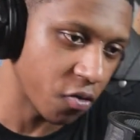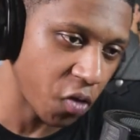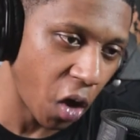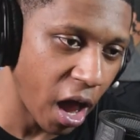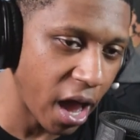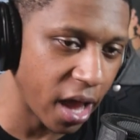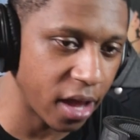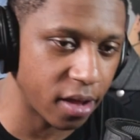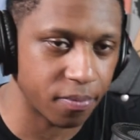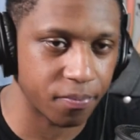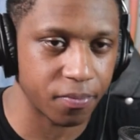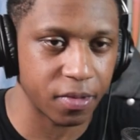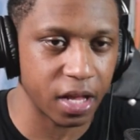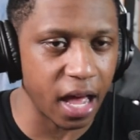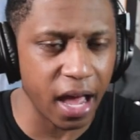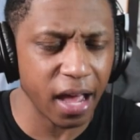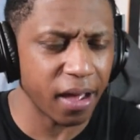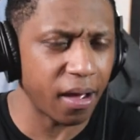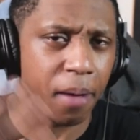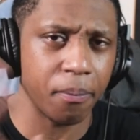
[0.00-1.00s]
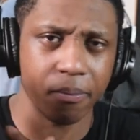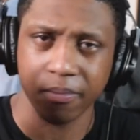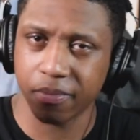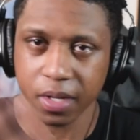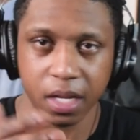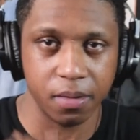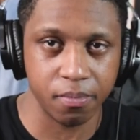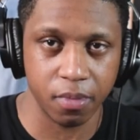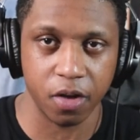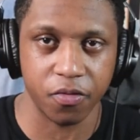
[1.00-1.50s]
If y'all,
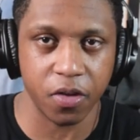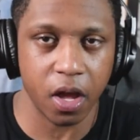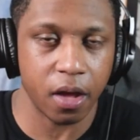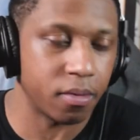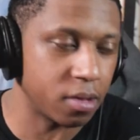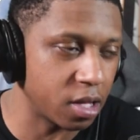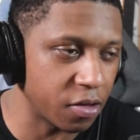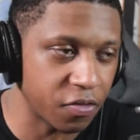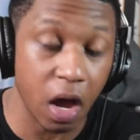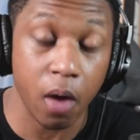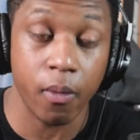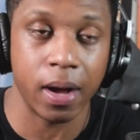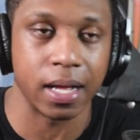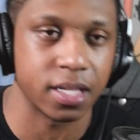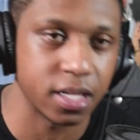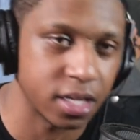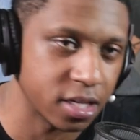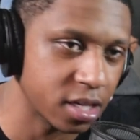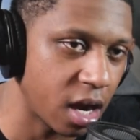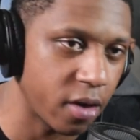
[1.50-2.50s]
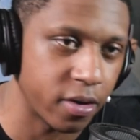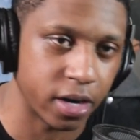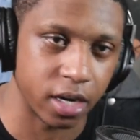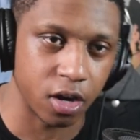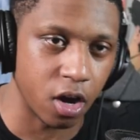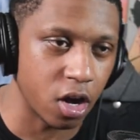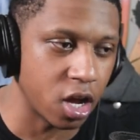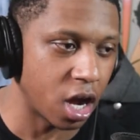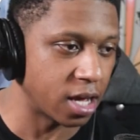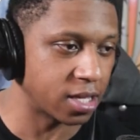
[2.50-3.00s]
bro, if y'all, if y'all watching this, I already
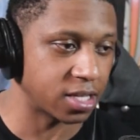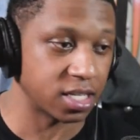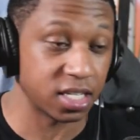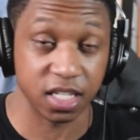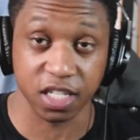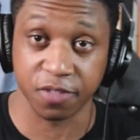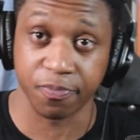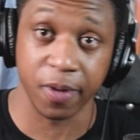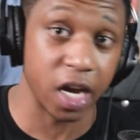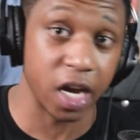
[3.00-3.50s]
know y'all seen this,